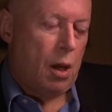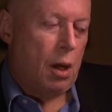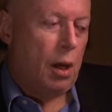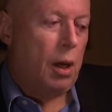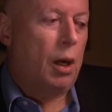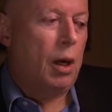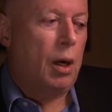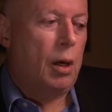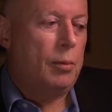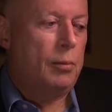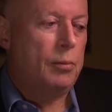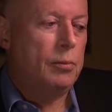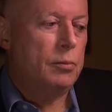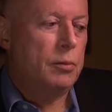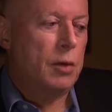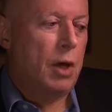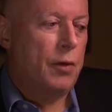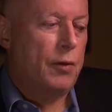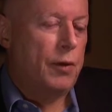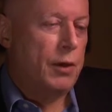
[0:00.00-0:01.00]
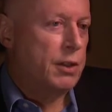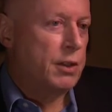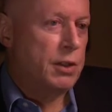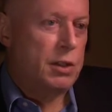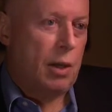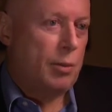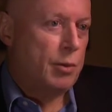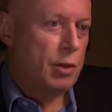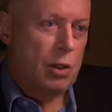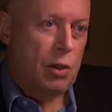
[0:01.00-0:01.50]
our first
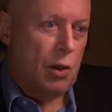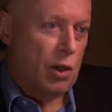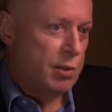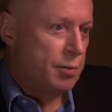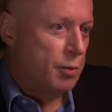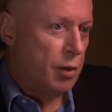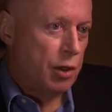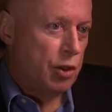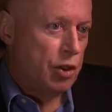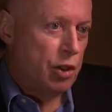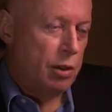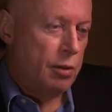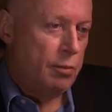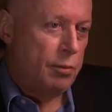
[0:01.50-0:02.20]
attempt at cosmology,